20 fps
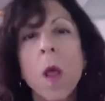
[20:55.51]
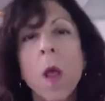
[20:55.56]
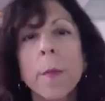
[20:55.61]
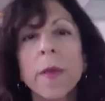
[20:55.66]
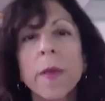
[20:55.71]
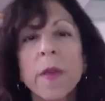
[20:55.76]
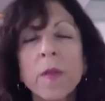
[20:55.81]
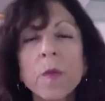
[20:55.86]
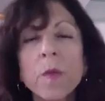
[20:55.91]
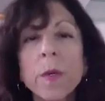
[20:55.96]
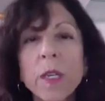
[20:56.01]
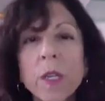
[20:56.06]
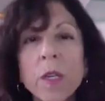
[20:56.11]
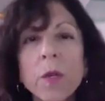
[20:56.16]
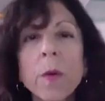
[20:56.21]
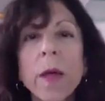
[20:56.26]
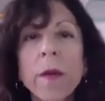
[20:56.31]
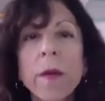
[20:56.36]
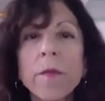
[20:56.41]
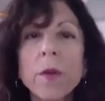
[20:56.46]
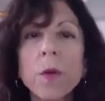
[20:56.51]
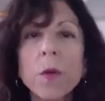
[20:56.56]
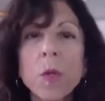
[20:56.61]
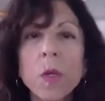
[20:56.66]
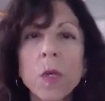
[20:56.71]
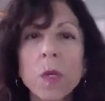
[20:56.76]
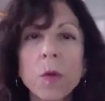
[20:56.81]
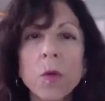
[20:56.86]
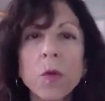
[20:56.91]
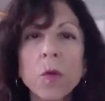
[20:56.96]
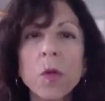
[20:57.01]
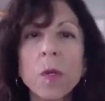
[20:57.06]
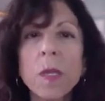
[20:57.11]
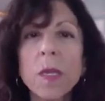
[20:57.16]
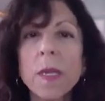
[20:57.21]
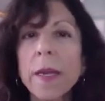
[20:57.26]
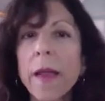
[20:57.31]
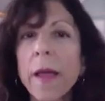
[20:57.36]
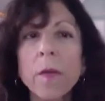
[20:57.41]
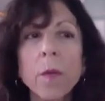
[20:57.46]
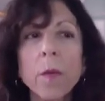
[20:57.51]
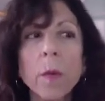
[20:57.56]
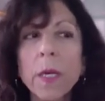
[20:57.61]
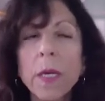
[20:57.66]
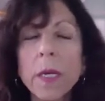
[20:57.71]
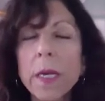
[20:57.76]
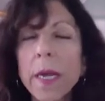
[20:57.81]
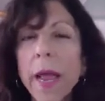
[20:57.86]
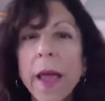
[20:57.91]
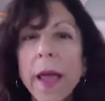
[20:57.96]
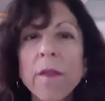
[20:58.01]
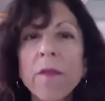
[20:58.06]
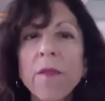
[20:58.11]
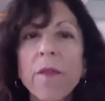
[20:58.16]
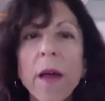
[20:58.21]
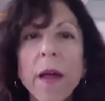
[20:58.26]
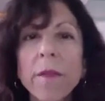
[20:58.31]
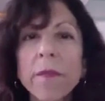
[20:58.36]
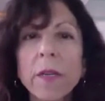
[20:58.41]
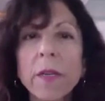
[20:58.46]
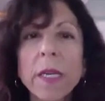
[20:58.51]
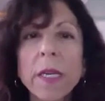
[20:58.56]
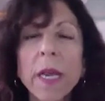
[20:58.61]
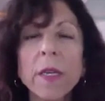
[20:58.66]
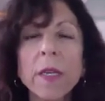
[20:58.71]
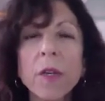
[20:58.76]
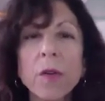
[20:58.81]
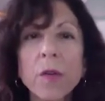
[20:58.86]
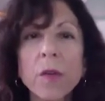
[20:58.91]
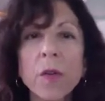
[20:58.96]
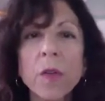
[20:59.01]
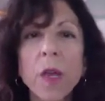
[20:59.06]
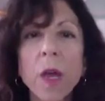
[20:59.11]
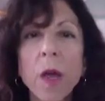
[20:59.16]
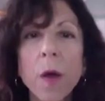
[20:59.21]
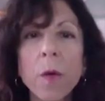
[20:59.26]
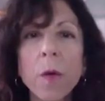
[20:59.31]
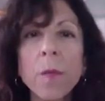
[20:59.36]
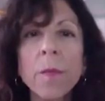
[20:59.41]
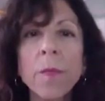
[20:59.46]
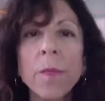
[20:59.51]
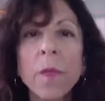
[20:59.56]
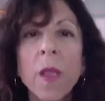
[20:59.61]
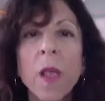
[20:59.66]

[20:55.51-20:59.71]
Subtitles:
because we do have new solutions now that we didn't have 5 and 10 years ago,